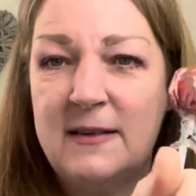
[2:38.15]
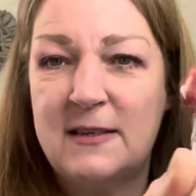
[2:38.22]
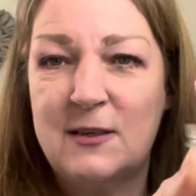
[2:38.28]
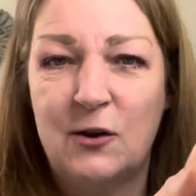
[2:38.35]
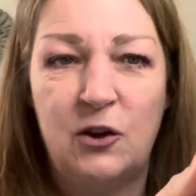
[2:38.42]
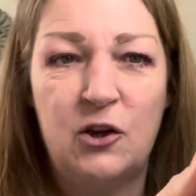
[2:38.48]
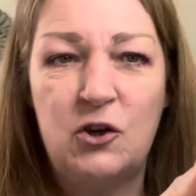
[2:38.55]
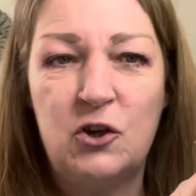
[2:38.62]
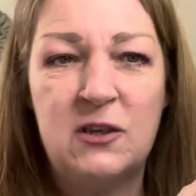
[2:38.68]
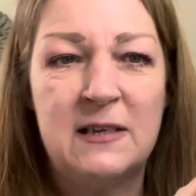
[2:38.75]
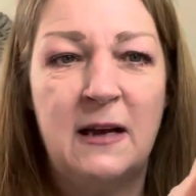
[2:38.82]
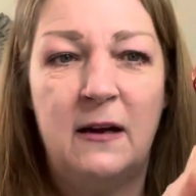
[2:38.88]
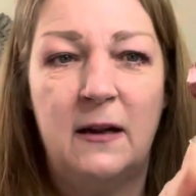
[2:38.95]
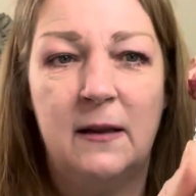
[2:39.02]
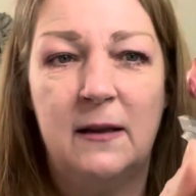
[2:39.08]
So they're just
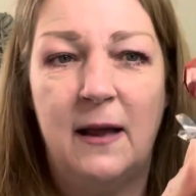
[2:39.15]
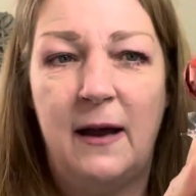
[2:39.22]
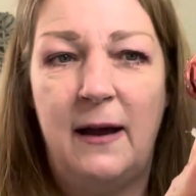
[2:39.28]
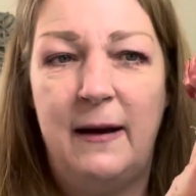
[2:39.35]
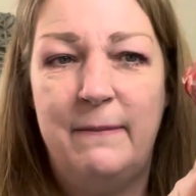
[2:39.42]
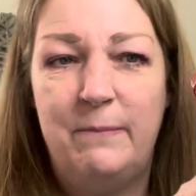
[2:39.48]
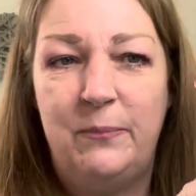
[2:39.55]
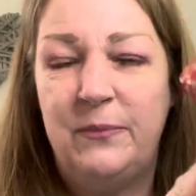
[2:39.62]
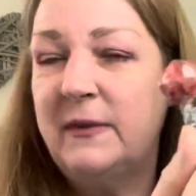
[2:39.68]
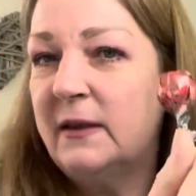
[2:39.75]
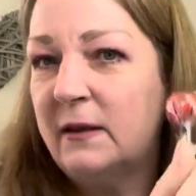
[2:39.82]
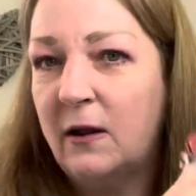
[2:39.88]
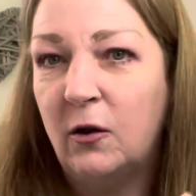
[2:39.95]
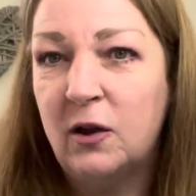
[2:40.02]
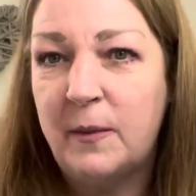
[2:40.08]
little
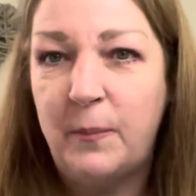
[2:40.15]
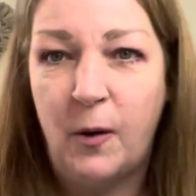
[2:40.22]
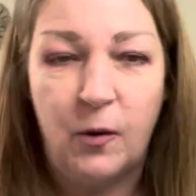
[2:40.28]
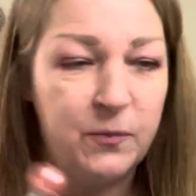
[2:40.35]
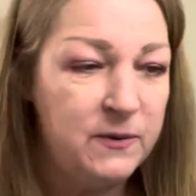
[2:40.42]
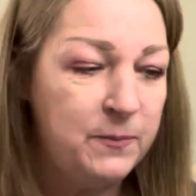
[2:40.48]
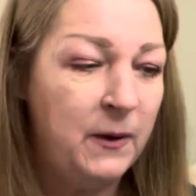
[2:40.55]
lollipops.